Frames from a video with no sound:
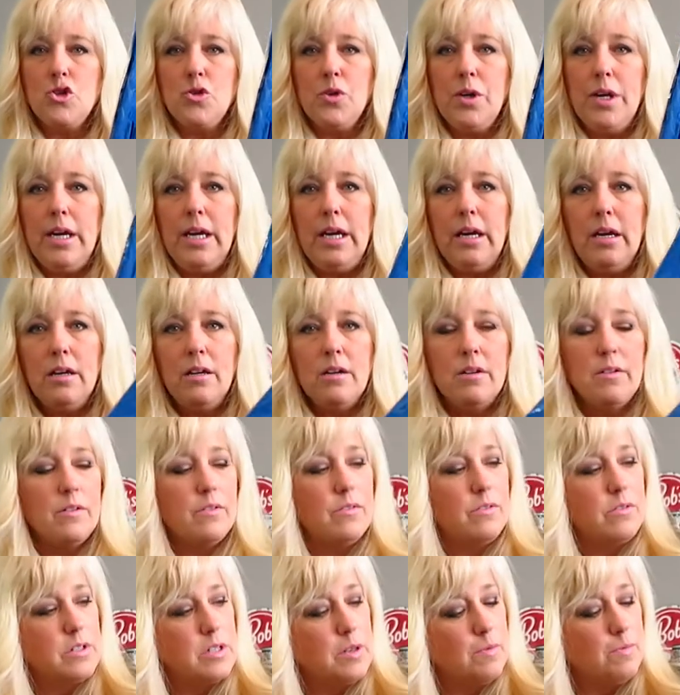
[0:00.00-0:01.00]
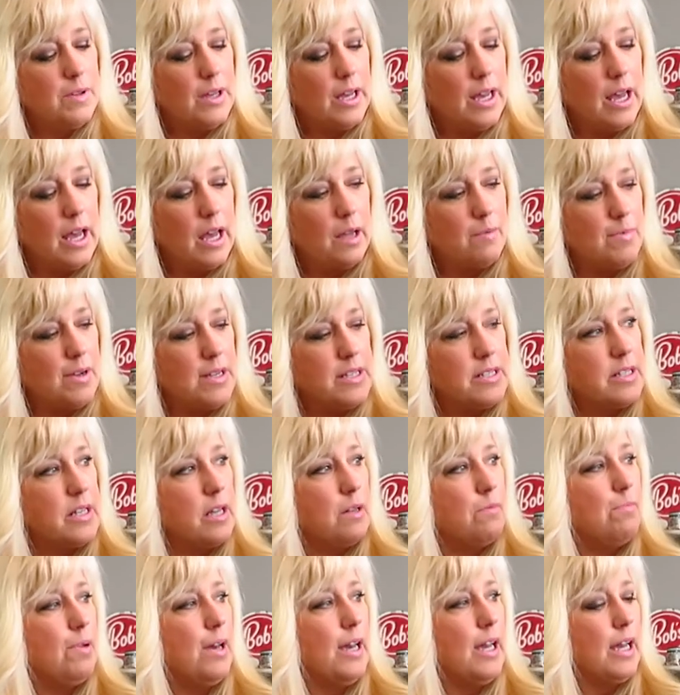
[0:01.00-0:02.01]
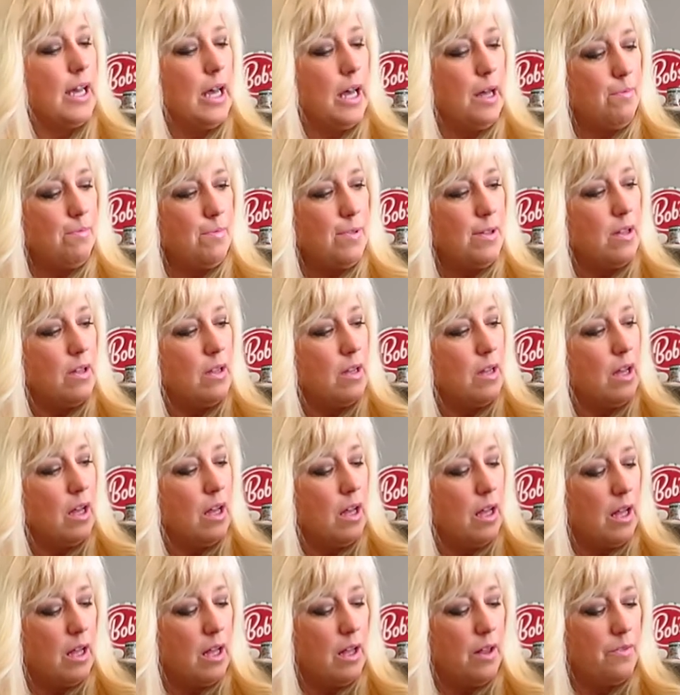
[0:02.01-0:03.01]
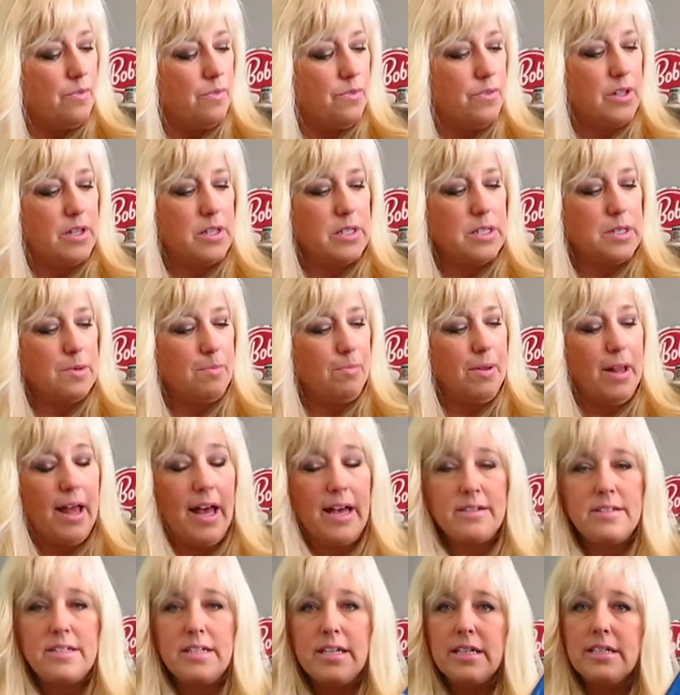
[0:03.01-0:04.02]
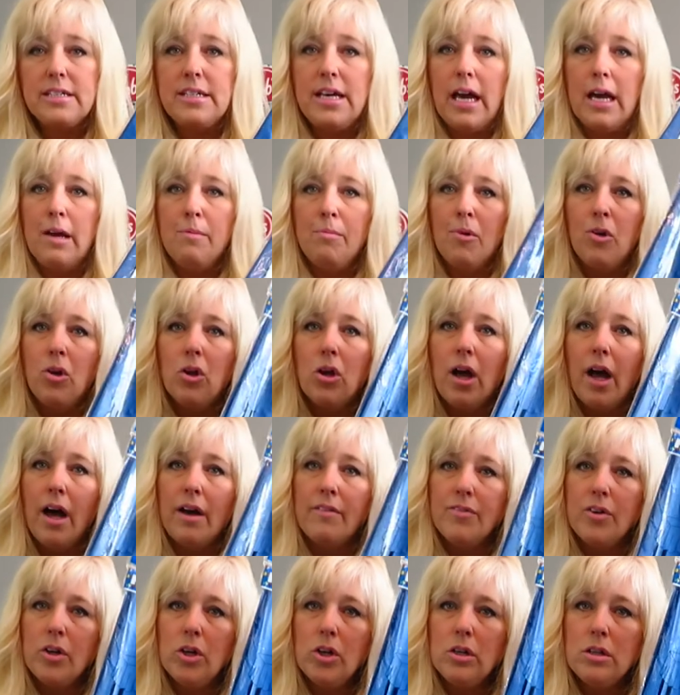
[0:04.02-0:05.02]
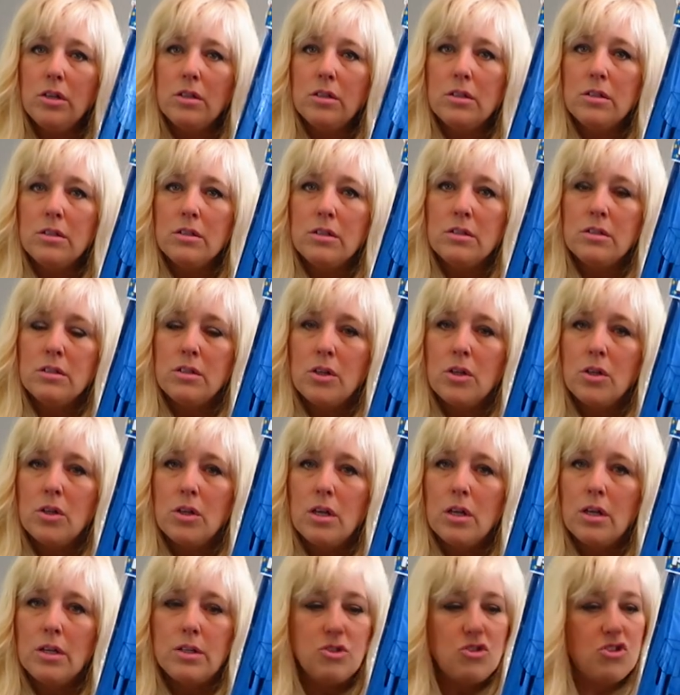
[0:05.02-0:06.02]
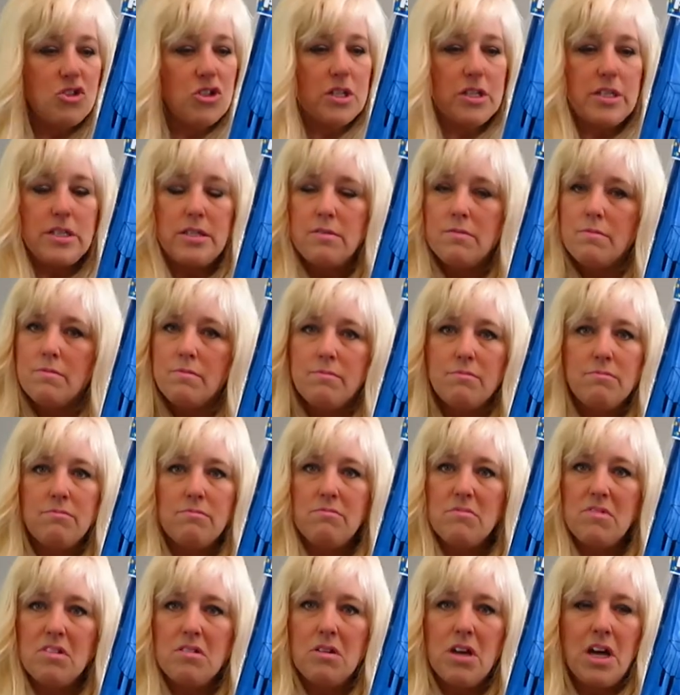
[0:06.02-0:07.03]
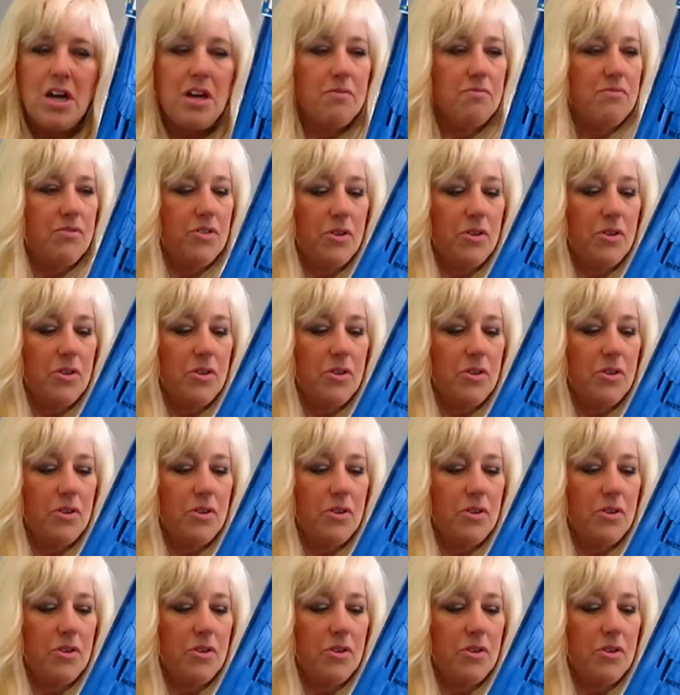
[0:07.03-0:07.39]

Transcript: Tree, something I had my son pick up. Uh, this plastic table cover, just uh,